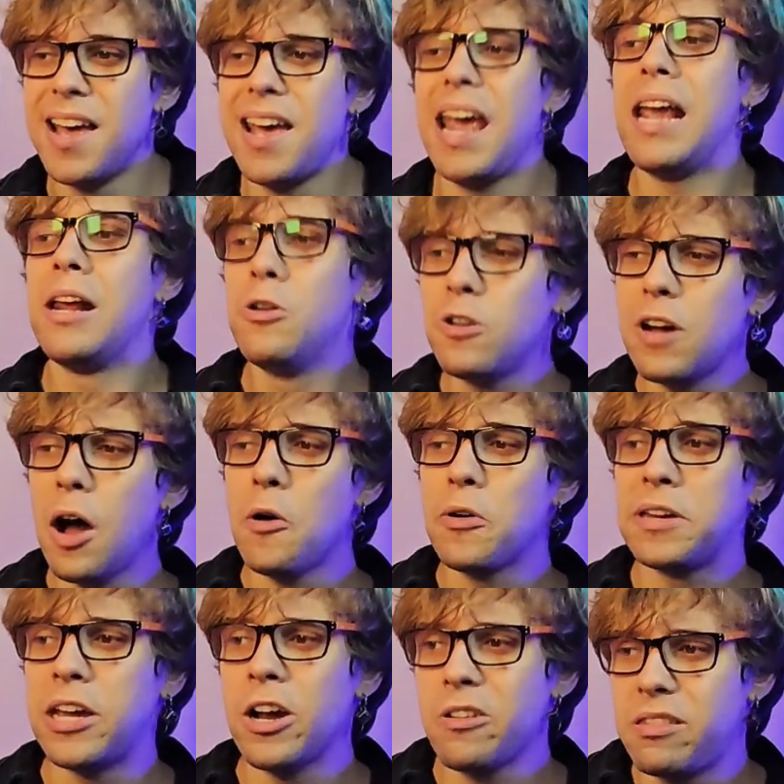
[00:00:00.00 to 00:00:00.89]
And look how
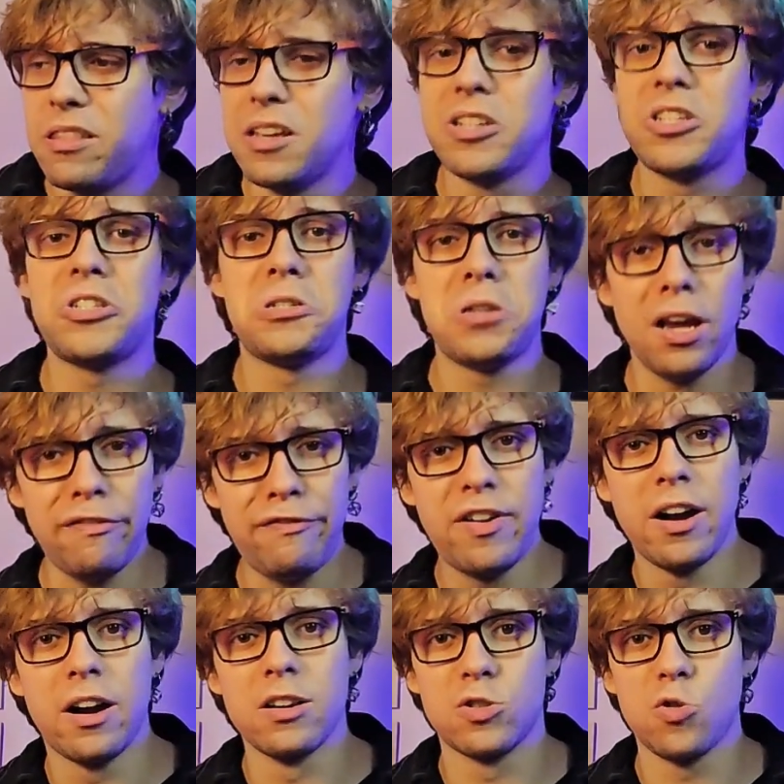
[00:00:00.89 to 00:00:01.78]
cute these stick
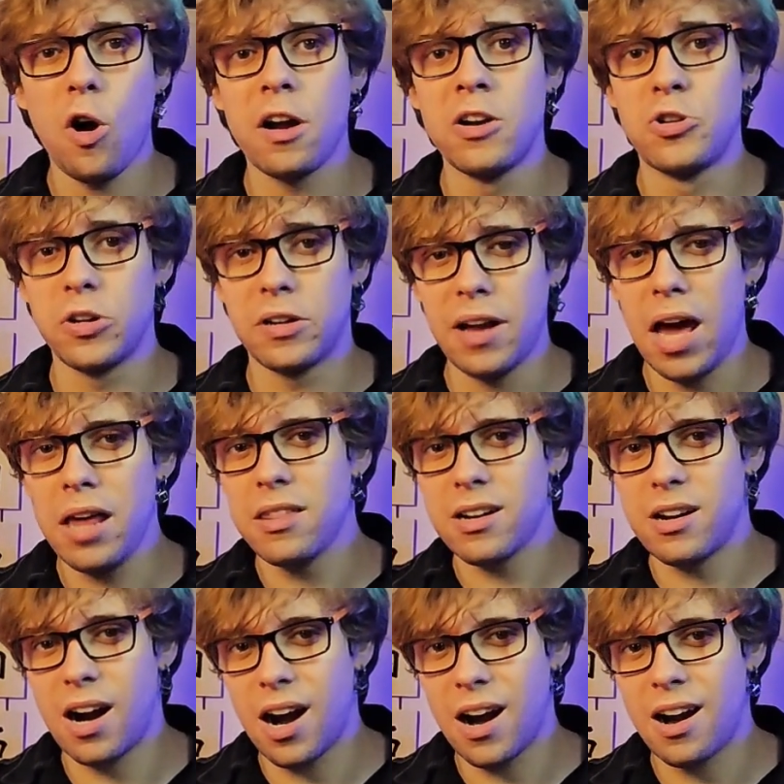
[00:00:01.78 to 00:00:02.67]
figures working
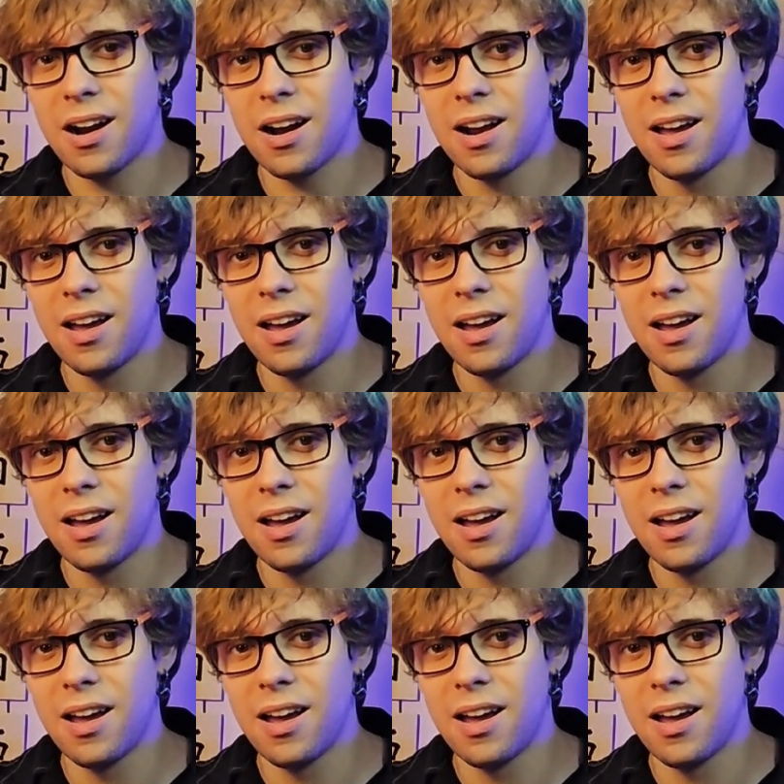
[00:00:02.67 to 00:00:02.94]
together are.